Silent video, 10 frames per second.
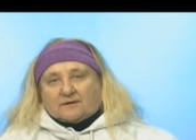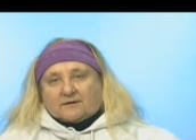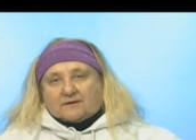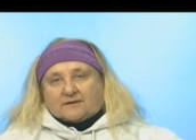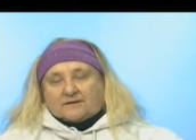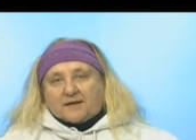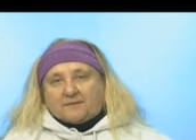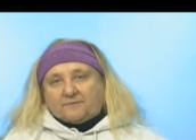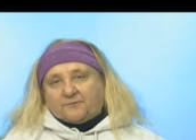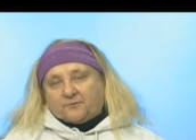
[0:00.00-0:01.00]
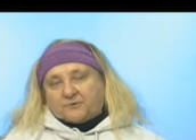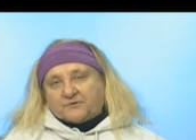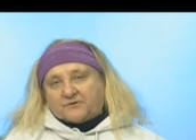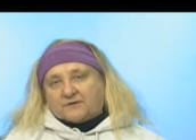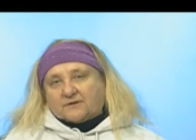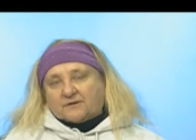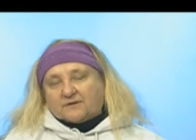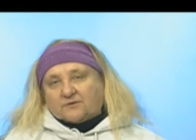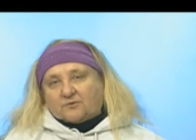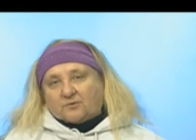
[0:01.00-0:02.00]
some
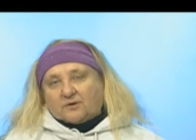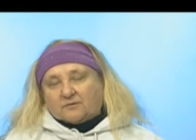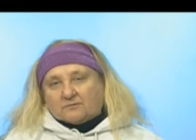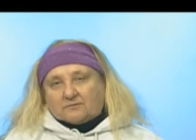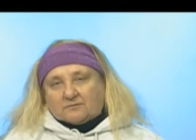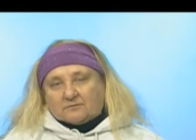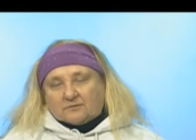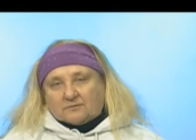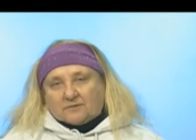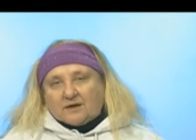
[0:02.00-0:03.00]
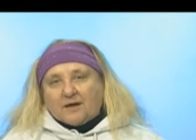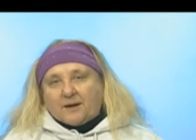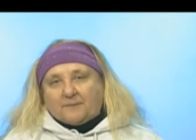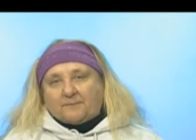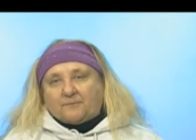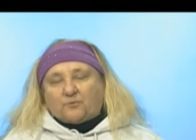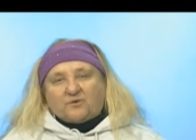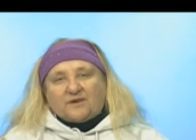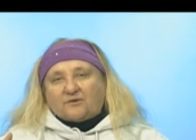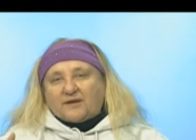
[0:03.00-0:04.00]
forces to come
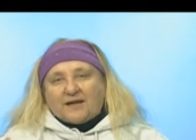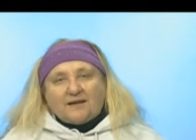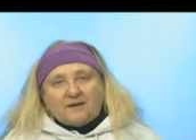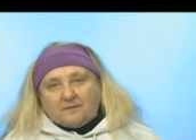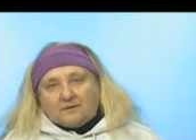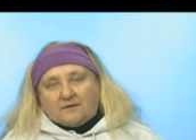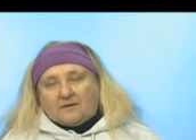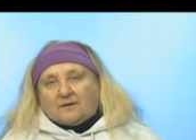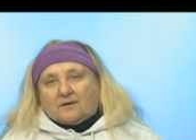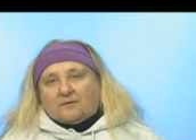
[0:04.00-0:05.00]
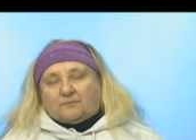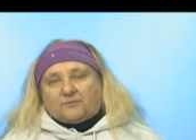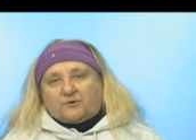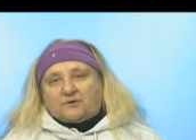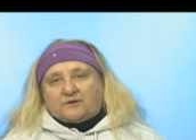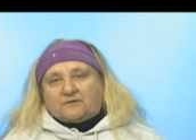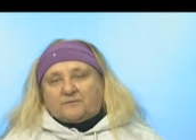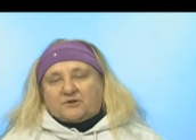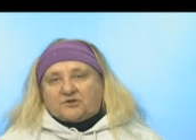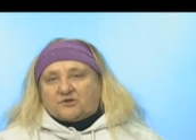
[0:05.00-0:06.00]
without any punitive
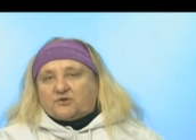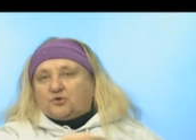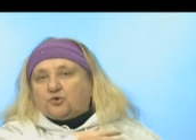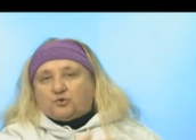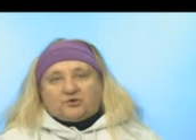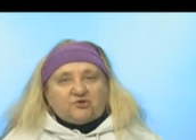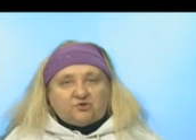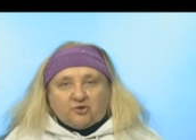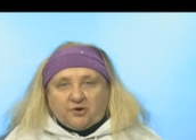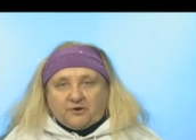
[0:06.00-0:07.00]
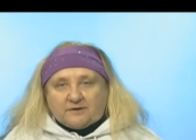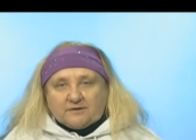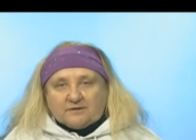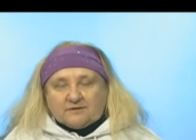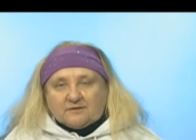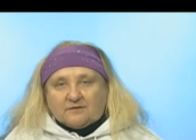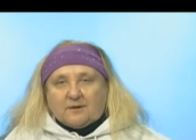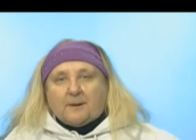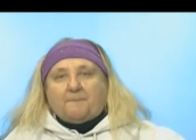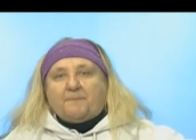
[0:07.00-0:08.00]
measures to destroy it
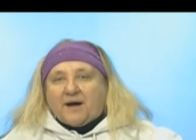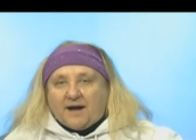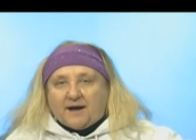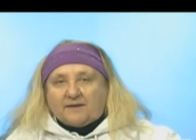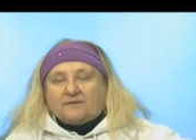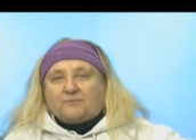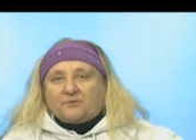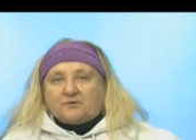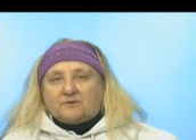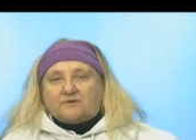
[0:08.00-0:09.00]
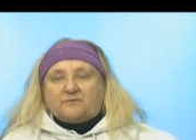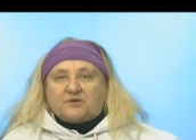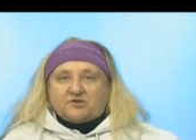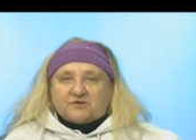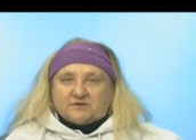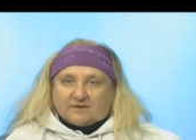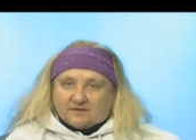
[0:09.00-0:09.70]
by the punitive measures that